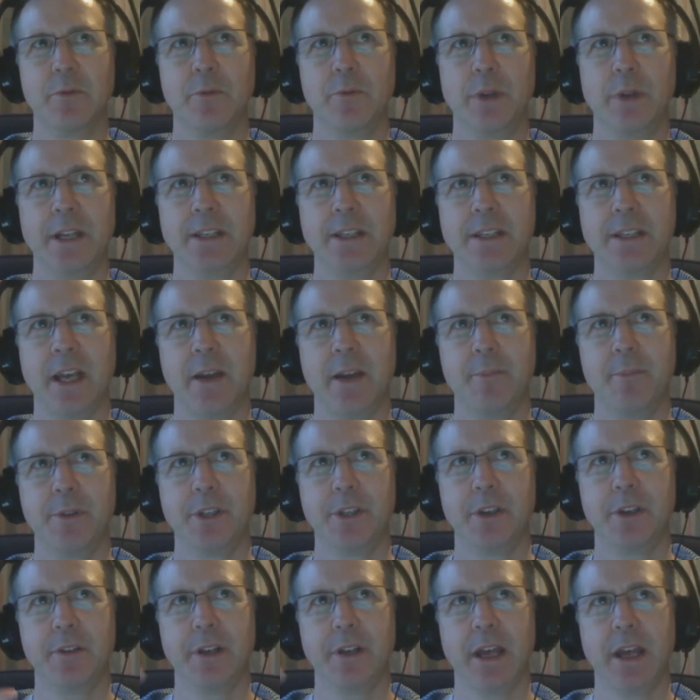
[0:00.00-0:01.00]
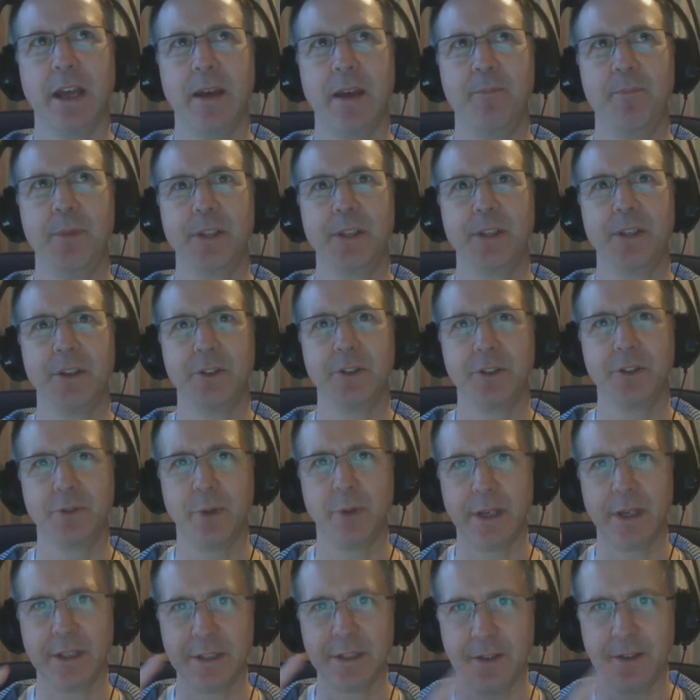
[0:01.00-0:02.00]
week's episode
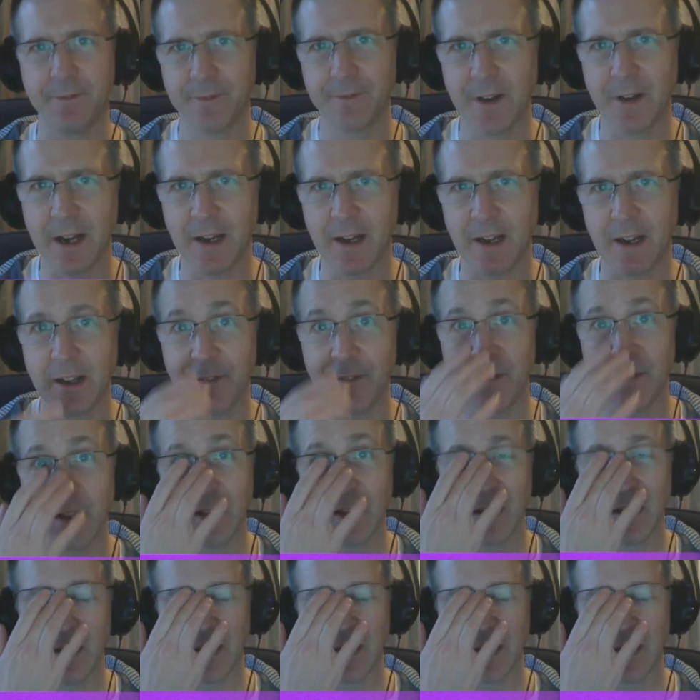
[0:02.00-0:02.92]
25,